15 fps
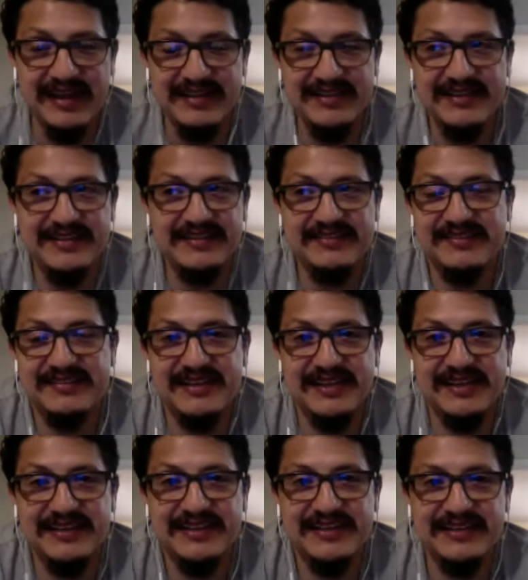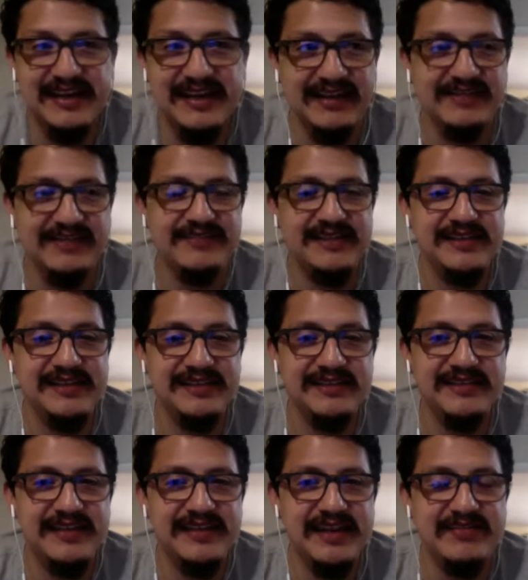think they need that. They need
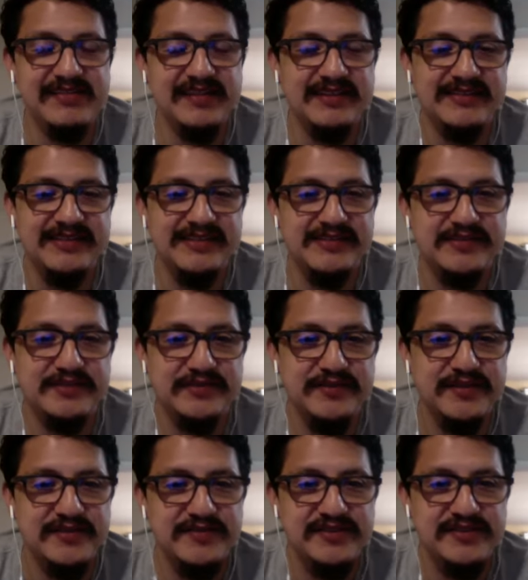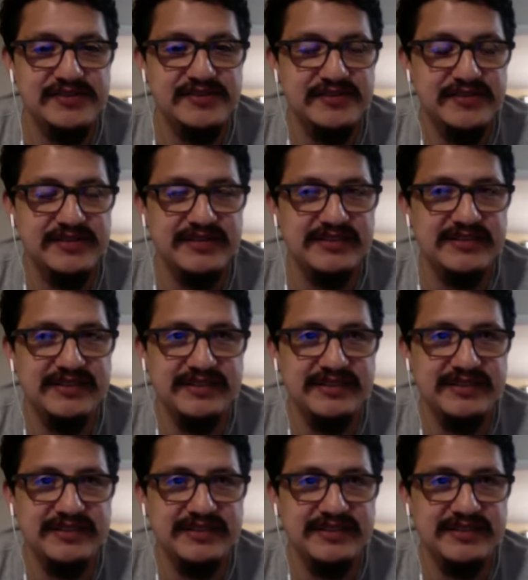to have that sense of adventure. It's